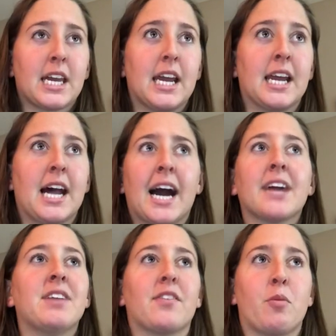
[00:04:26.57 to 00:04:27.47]
And I
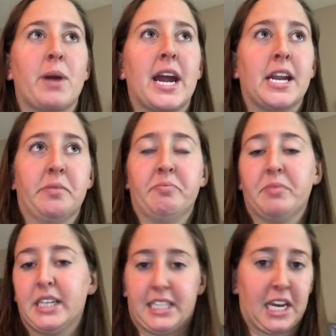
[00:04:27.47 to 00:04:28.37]
haven't ever been
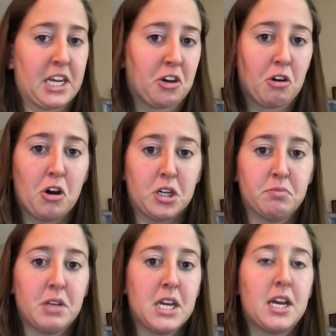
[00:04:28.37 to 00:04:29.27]
a skinny girl.
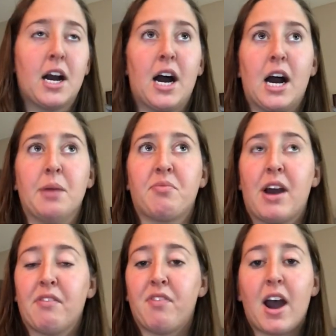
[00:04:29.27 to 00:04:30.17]
I'm
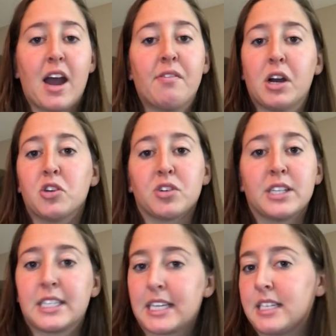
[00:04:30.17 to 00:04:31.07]
5'5",
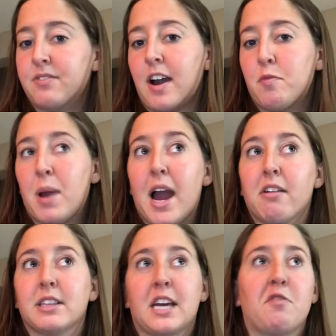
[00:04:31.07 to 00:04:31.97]
165
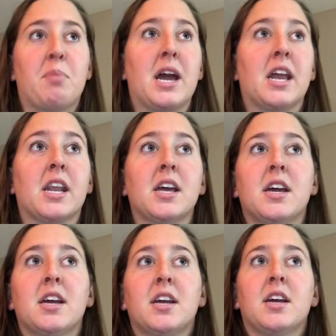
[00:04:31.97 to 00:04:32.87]
pounds. I've been
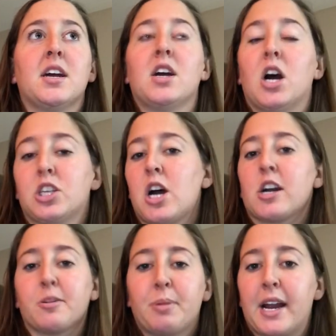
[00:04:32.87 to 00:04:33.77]
a
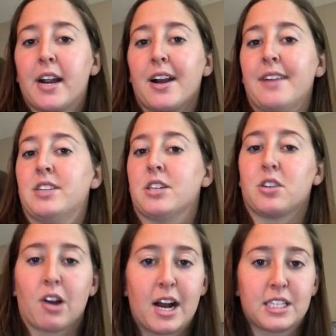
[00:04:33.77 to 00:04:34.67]
soccer player, I've done
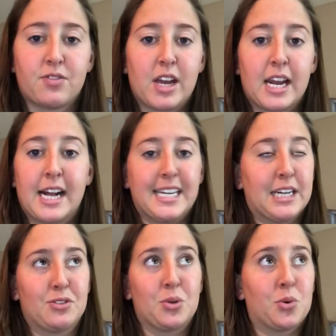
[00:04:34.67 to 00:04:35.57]
CrossFit, I
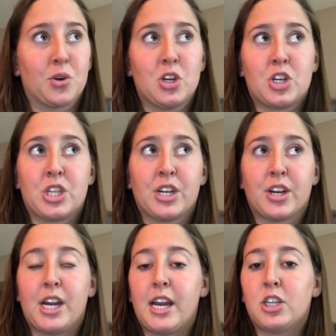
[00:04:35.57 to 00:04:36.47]
now do Orange
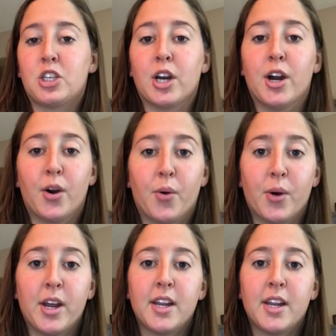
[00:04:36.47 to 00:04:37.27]
Theory, so